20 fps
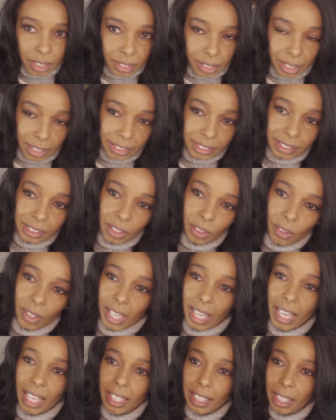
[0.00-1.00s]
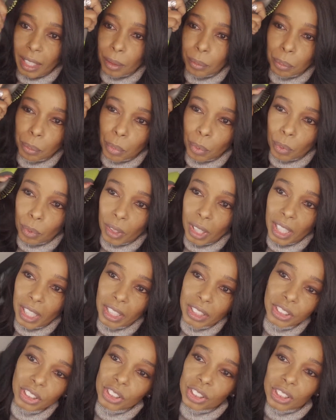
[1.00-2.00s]
let's go ahead and
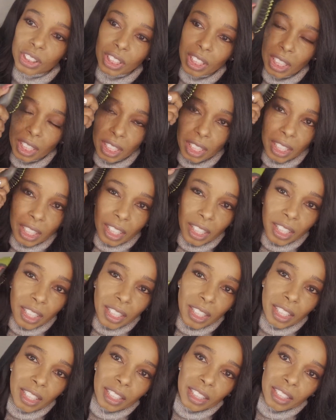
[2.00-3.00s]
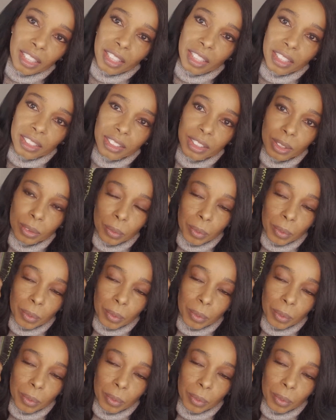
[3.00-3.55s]
brush this